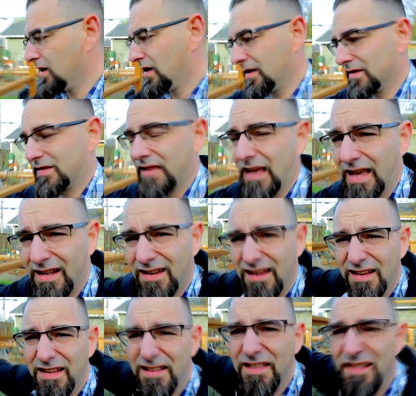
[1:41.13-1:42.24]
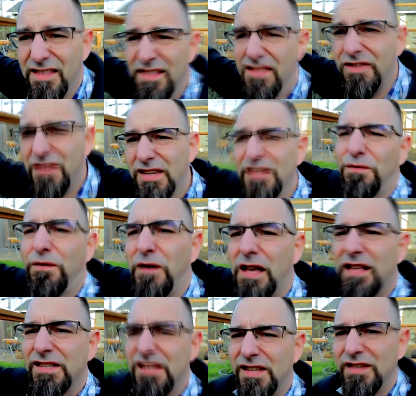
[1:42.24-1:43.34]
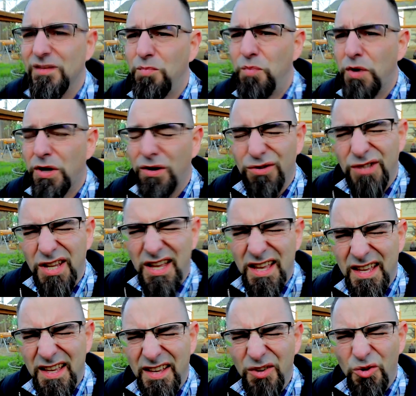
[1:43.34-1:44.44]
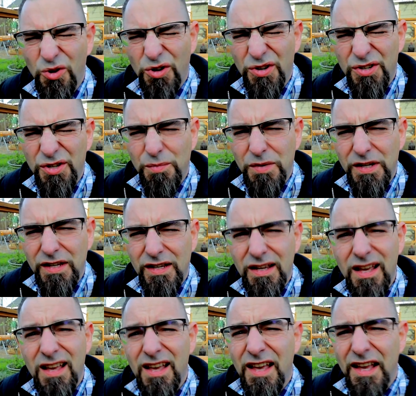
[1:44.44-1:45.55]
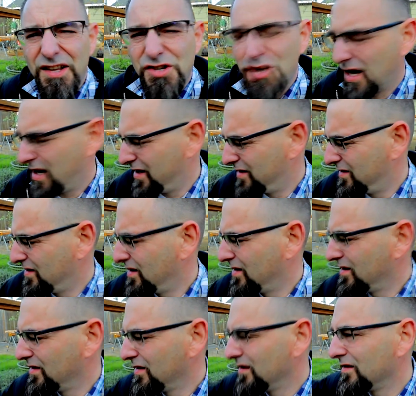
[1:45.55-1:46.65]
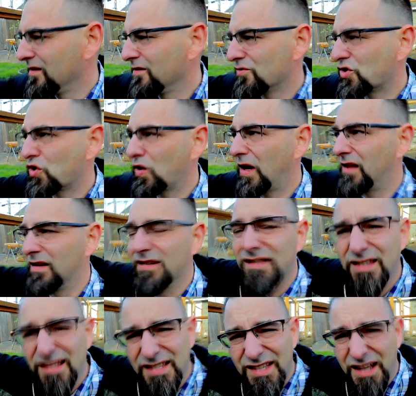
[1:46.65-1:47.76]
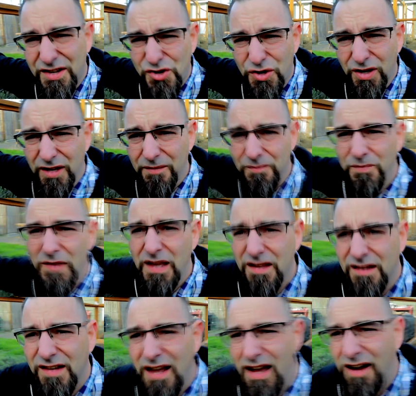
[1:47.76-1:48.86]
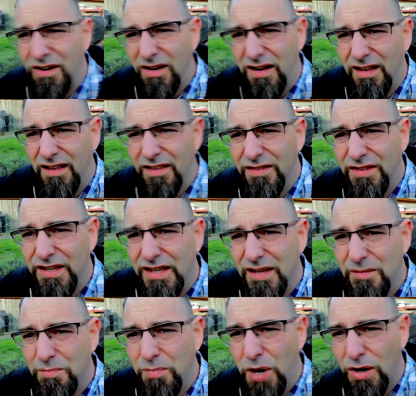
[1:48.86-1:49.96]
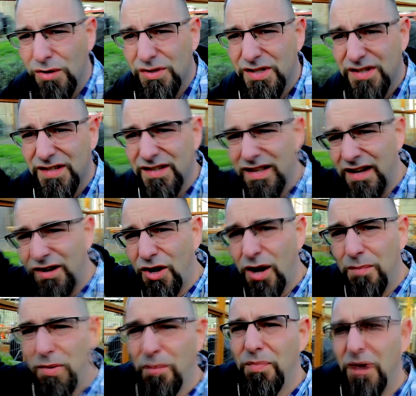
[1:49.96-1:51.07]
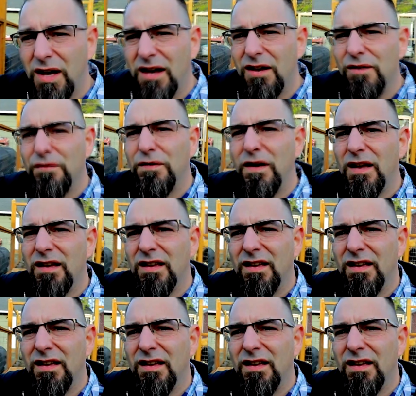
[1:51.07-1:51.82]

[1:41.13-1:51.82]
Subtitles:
is that this fence is built in order to be a giant trellis, essentially. Now, the posts that are up above,